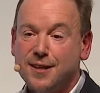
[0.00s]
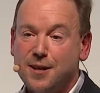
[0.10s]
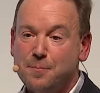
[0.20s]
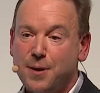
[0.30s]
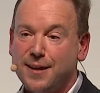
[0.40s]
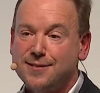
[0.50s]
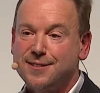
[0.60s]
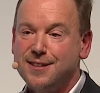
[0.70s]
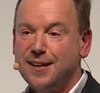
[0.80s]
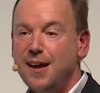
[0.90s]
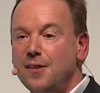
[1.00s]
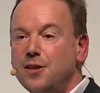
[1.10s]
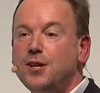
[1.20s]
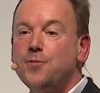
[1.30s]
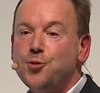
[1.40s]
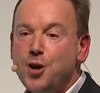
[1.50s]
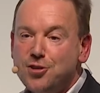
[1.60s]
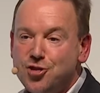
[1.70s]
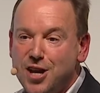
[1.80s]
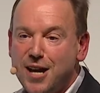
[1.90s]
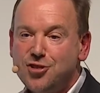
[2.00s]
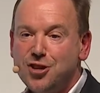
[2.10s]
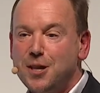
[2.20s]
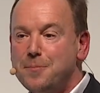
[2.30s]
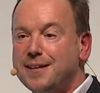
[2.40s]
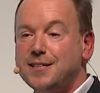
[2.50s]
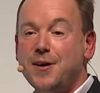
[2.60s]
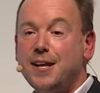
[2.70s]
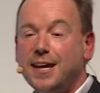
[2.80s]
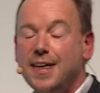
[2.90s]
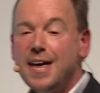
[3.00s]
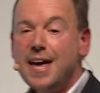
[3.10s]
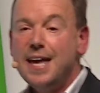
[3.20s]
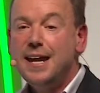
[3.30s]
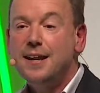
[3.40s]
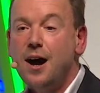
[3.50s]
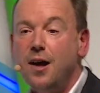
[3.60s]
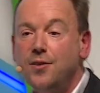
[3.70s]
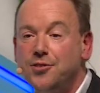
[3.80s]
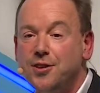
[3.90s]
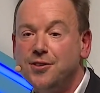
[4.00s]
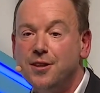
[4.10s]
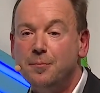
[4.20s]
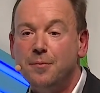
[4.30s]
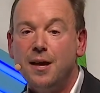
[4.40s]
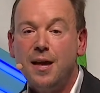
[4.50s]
the complexity, the differentiation, the mess. If anything, it enhances them.